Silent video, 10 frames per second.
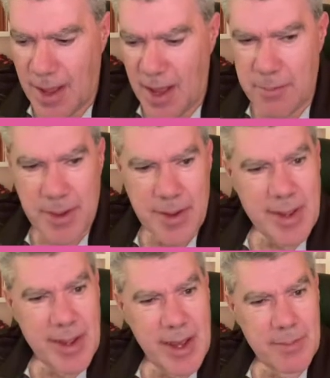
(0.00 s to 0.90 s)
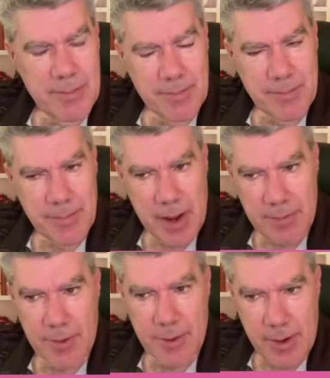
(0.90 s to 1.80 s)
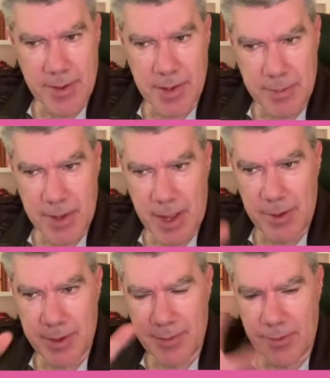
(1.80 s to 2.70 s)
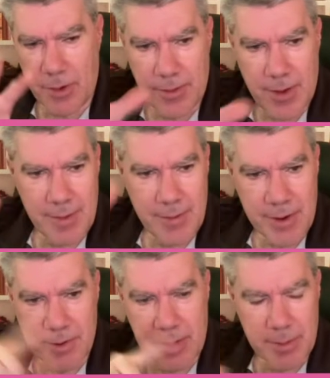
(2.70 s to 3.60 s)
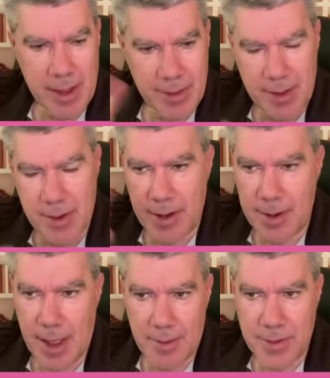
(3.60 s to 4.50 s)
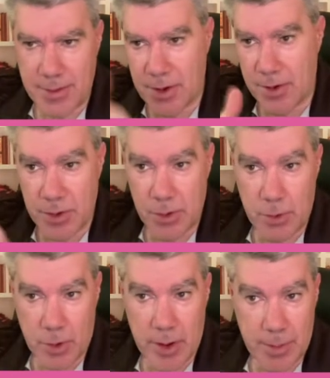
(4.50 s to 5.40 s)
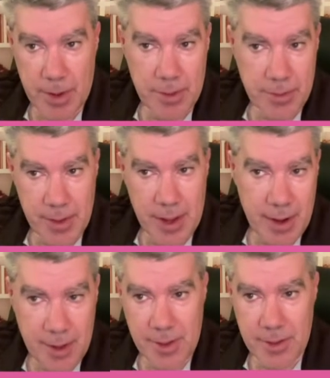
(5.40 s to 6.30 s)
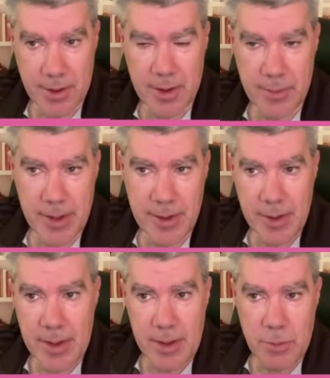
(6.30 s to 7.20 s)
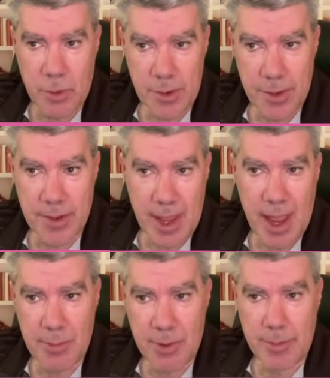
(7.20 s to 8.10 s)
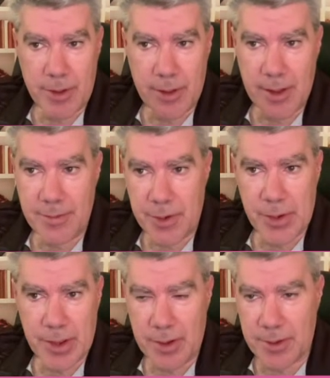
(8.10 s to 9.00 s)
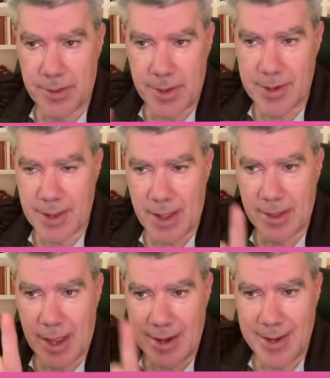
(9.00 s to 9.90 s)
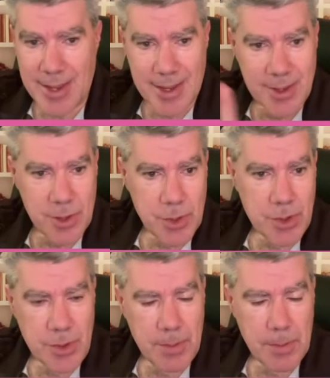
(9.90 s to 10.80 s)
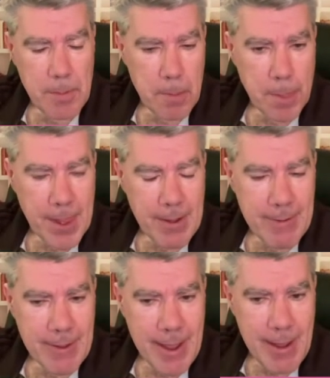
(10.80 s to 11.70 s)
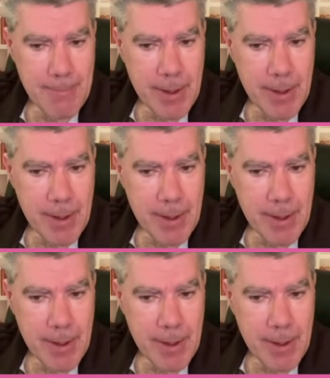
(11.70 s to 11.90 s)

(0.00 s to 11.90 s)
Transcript: I'm picking up, not for quite some time, it's 4 or 5 years from now that you're going to have to start to worry about that. I think they're going to be more than capable of doing all the things that they need to, okay?